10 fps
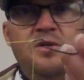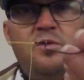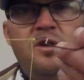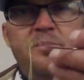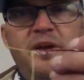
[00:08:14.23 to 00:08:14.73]

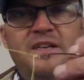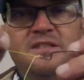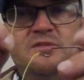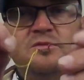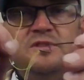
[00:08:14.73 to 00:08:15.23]
We're going to pass
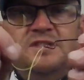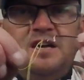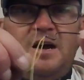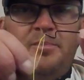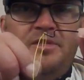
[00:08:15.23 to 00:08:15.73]
it through the
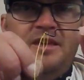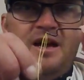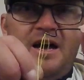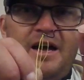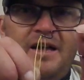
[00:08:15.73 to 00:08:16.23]
top of the
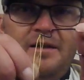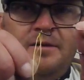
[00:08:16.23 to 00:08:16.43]
eye,